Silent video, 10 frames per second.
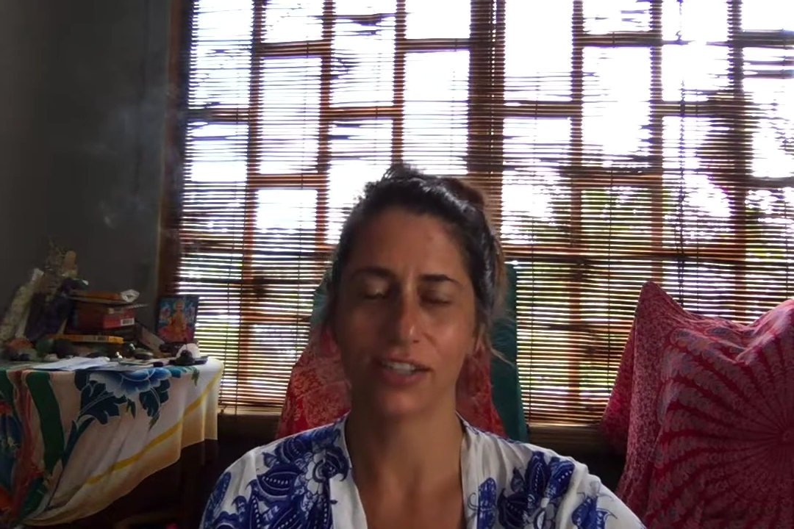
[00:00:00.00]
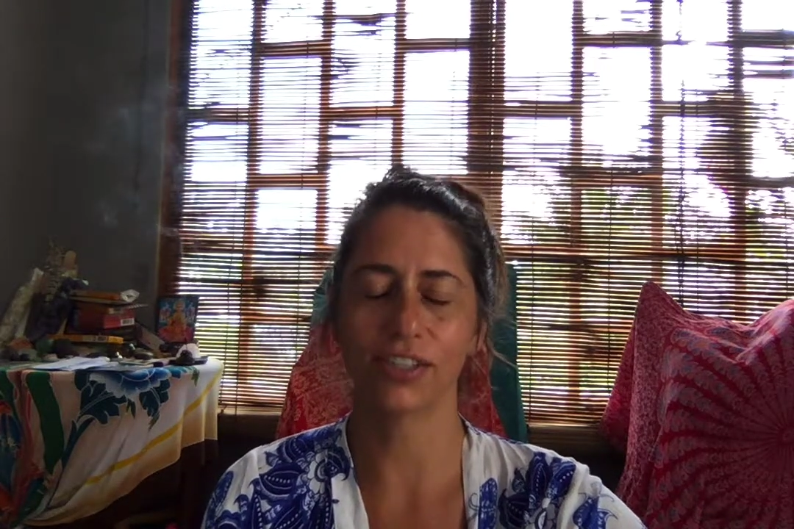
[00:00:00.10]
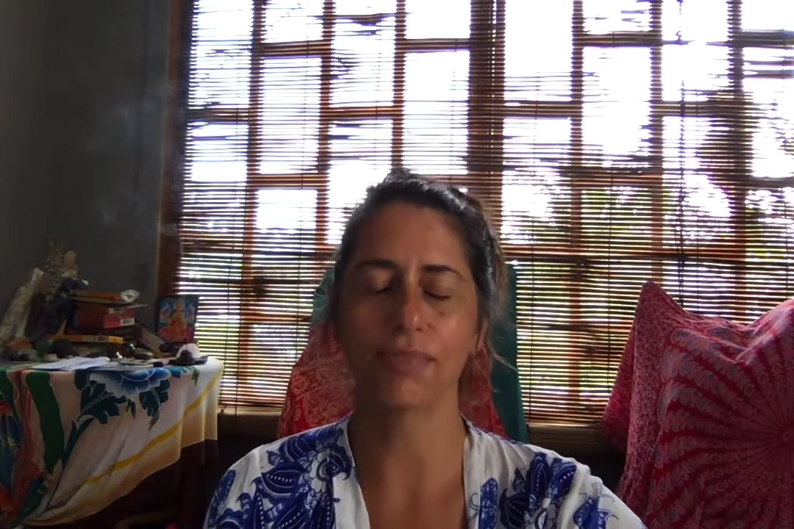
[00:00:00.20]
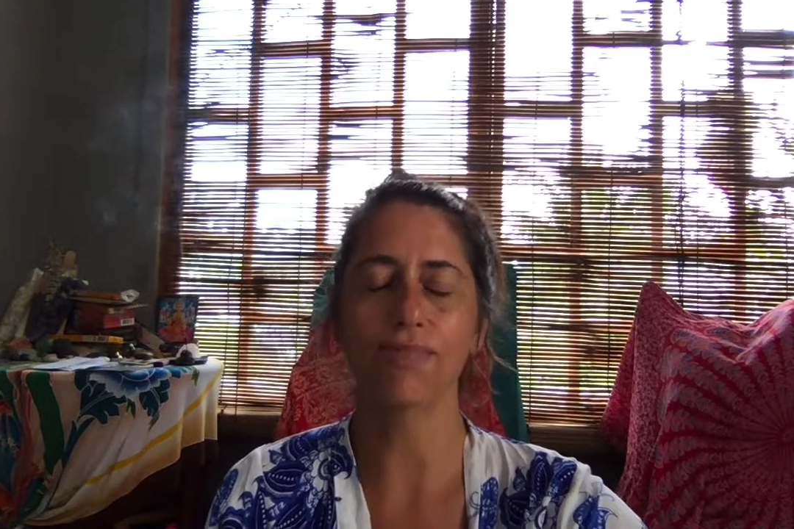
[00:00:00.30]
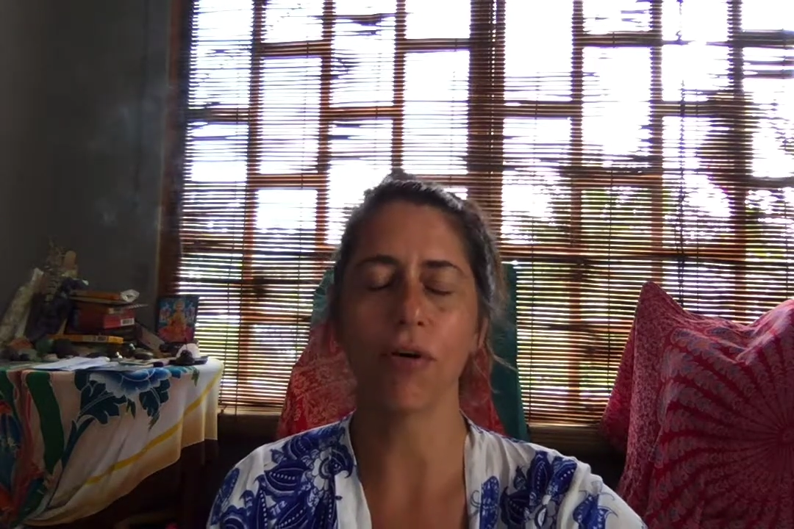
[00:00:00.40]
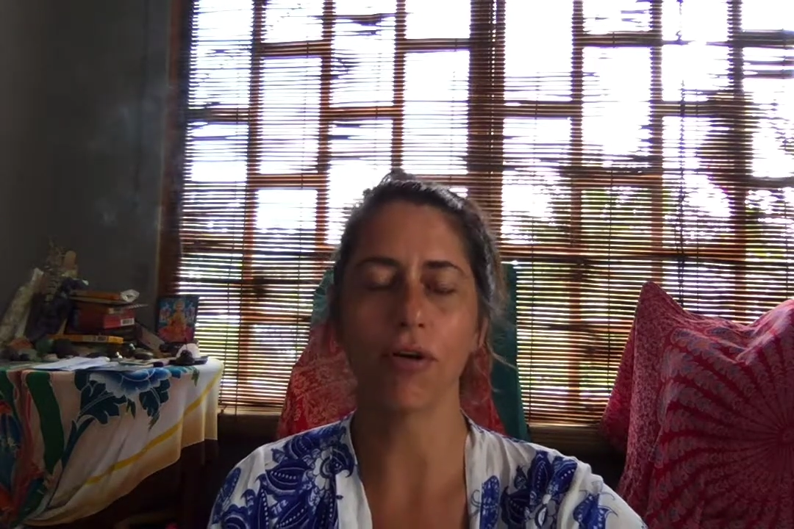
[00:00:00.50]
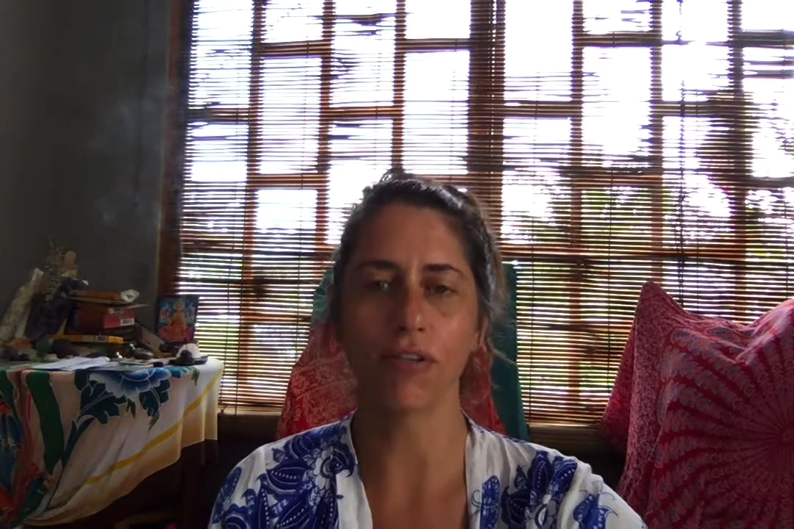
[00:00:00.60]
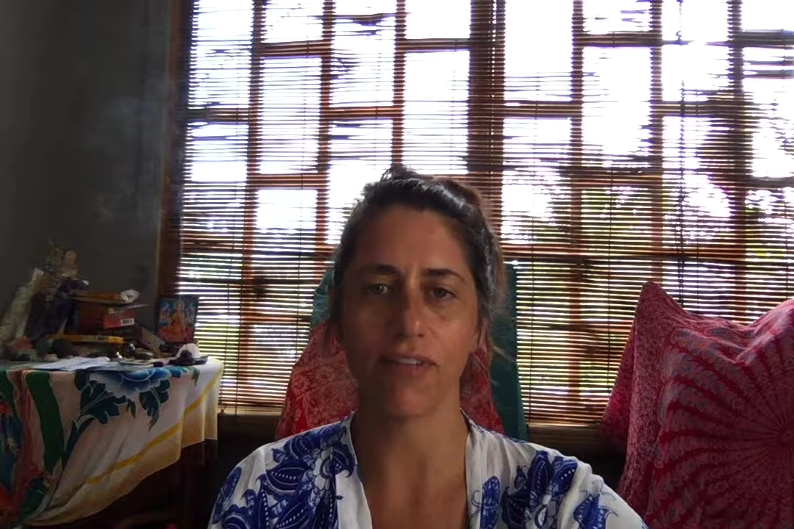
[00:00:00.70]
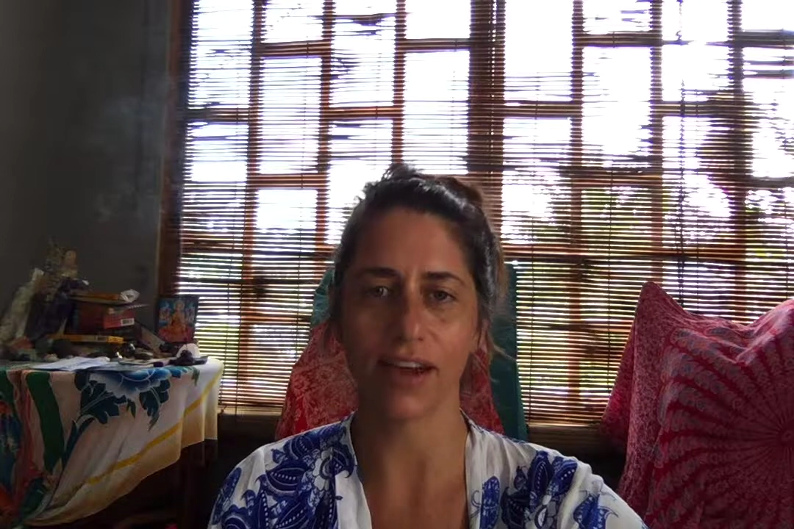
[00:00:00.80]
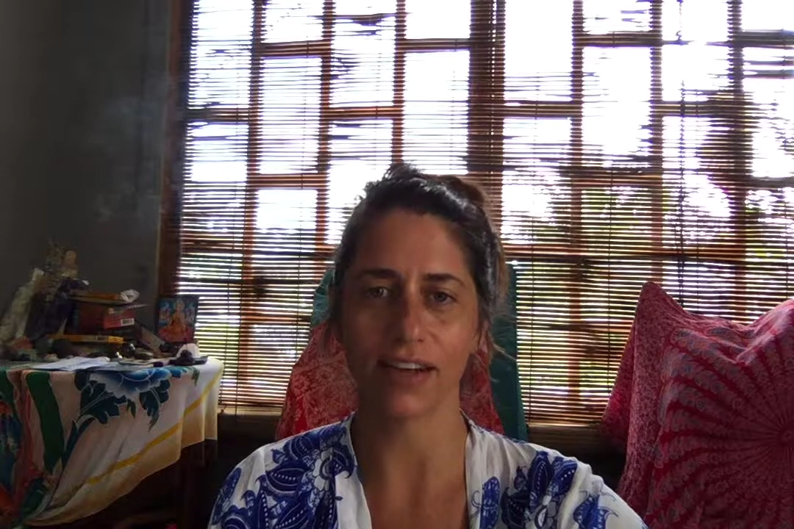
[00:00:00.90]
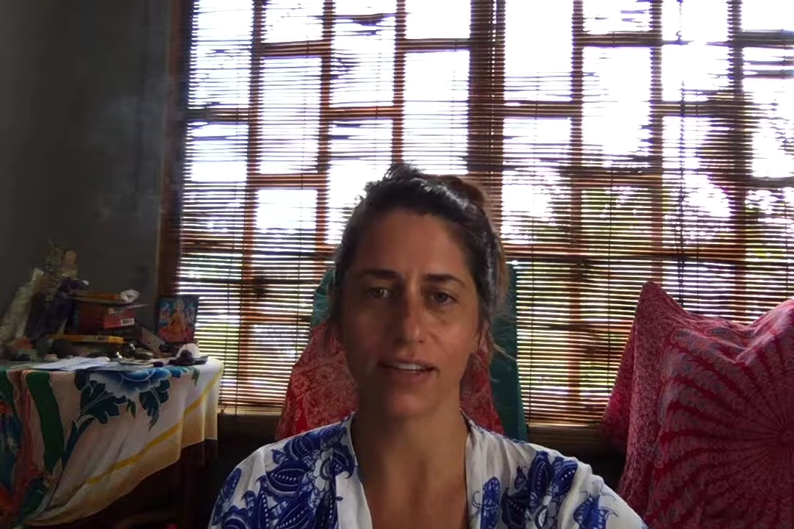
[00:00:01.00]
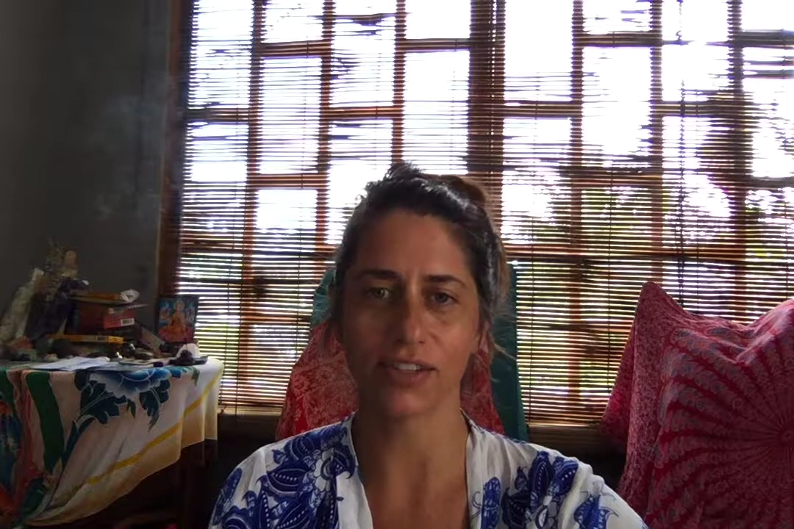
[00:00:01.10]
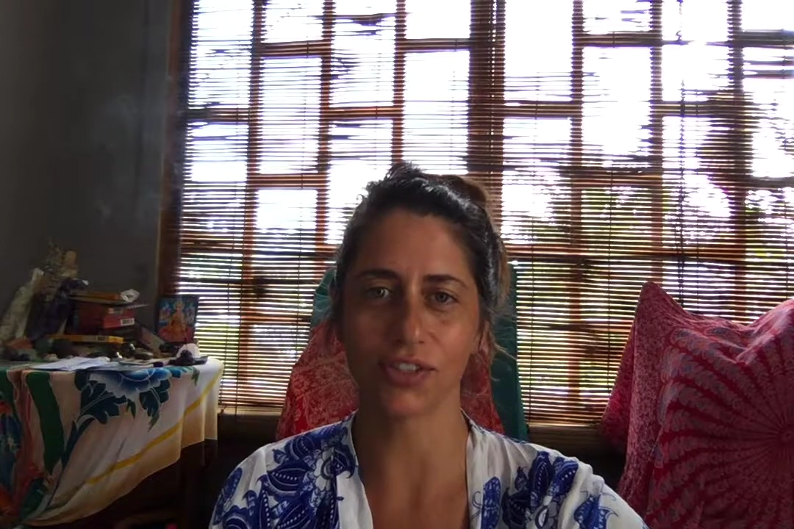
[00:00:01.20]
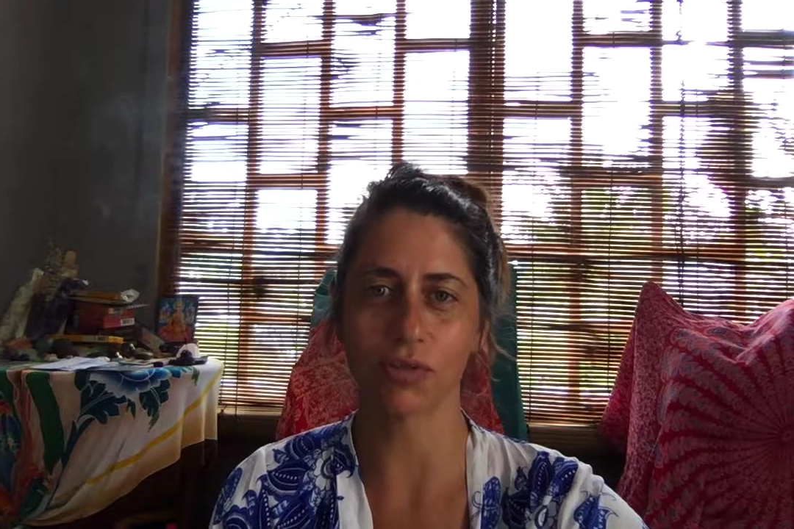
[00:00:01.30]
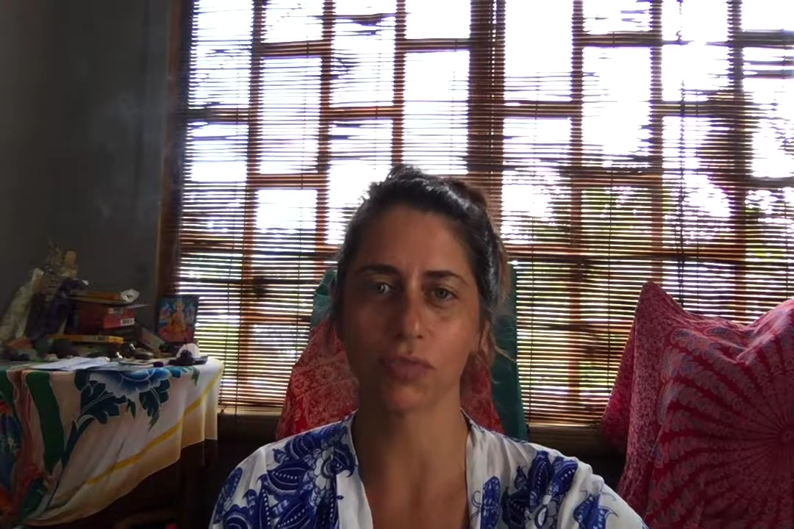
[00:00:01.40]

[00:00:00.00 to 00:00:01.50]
to motivate us to